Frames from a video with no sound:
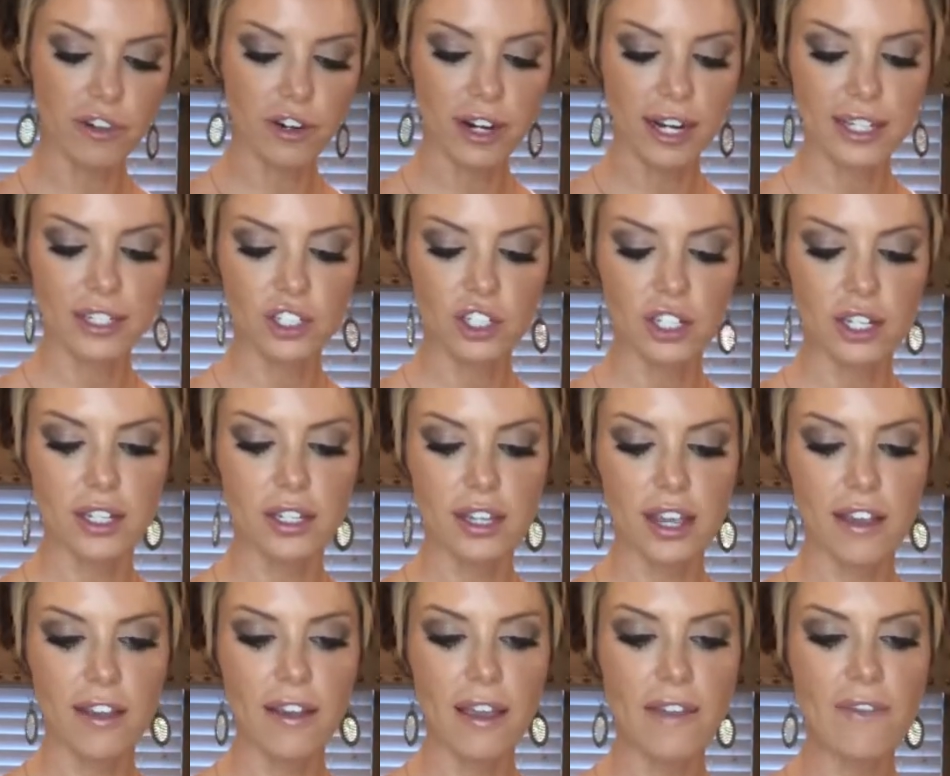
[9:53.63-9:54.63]
It's just,
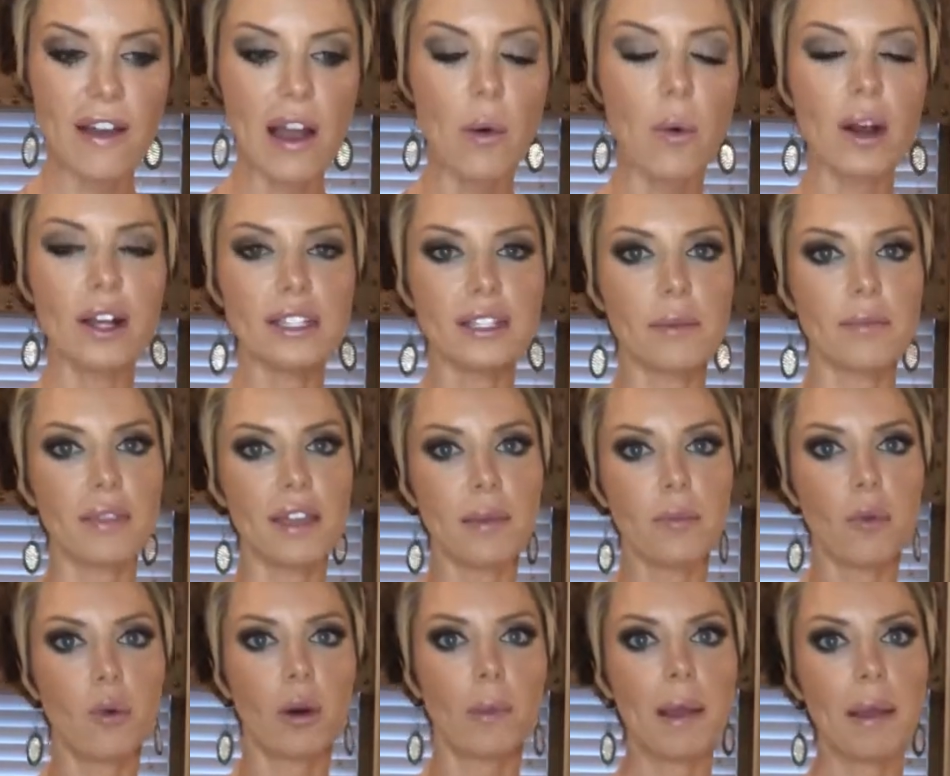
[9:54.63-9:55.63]
if I want something
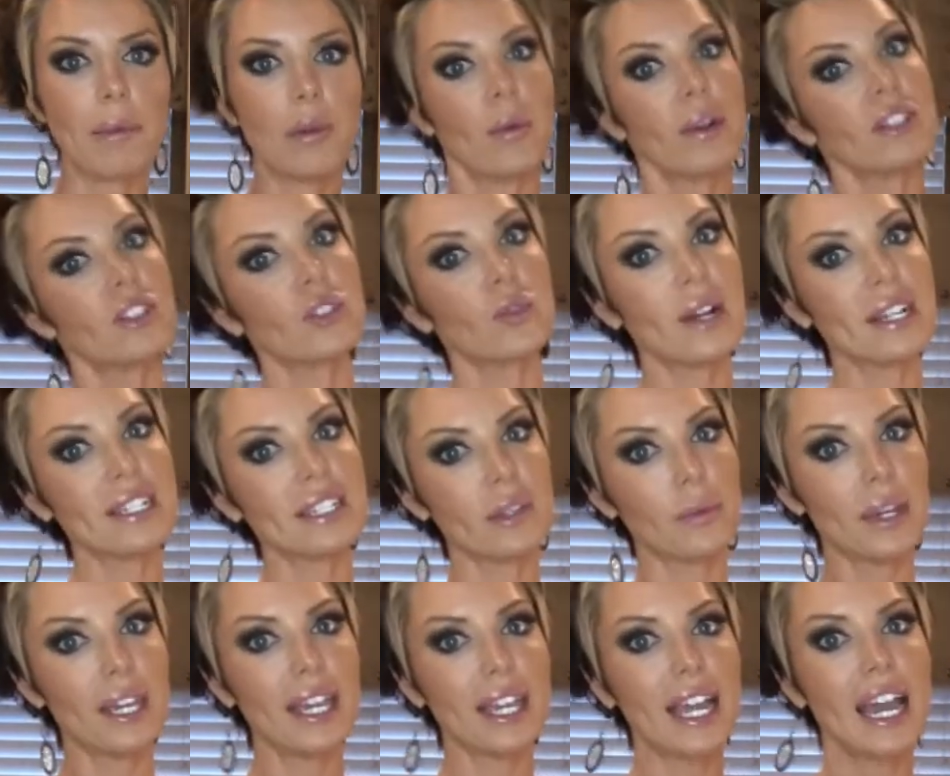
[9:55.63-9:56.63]
more, maybe once or twice a week,
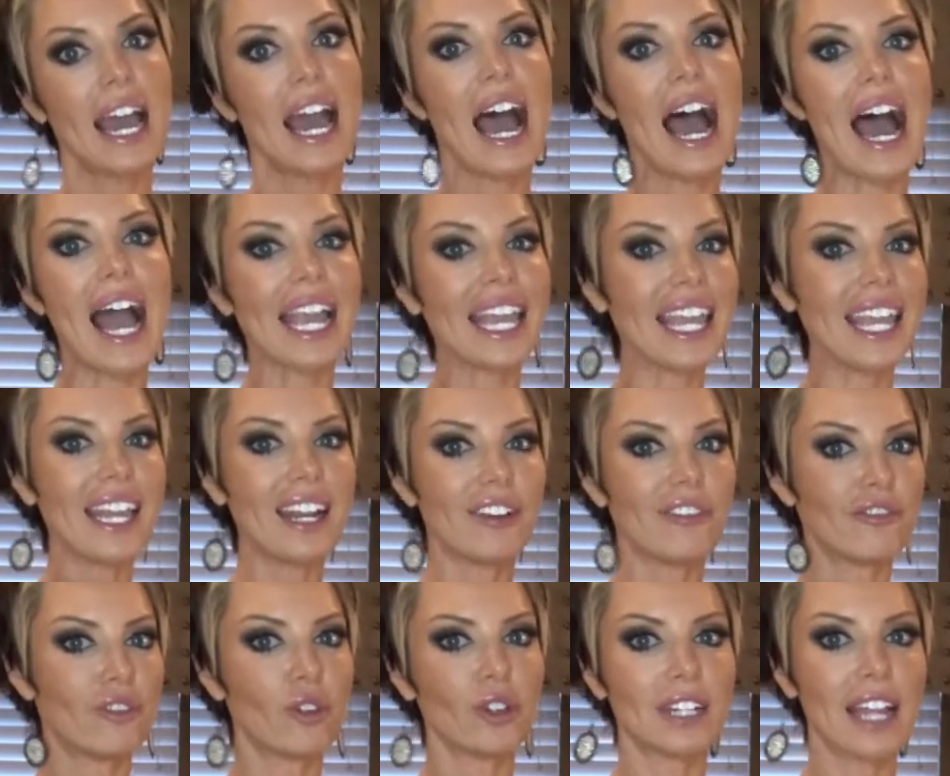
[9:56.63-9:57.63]
I can't
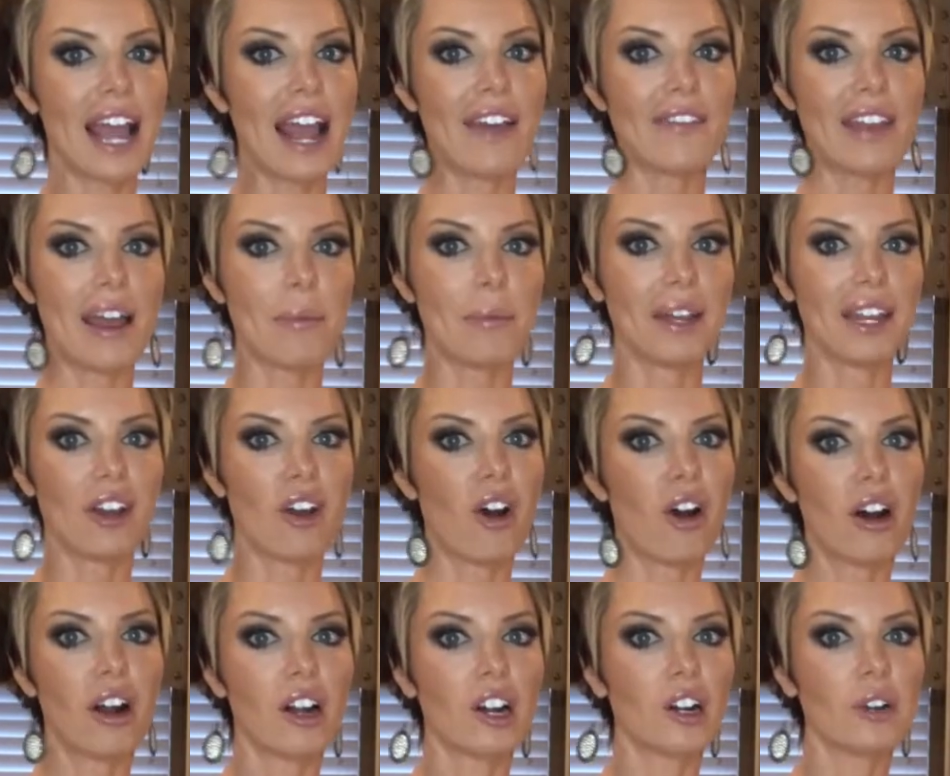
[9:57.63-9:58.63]
afford to have that many
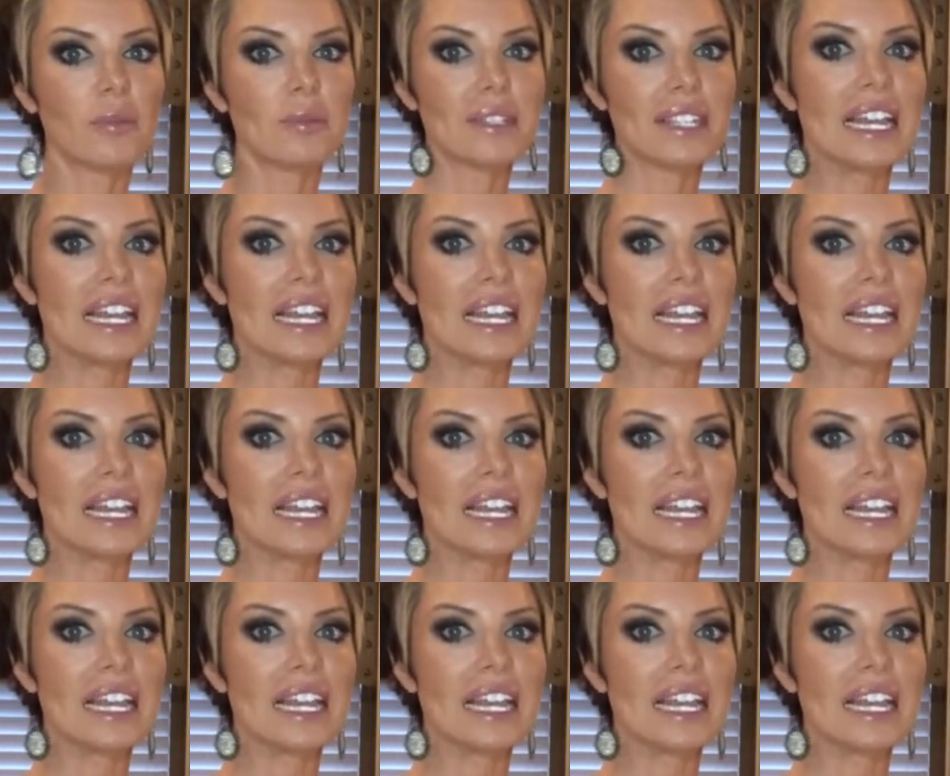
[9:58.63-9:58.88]
carbs.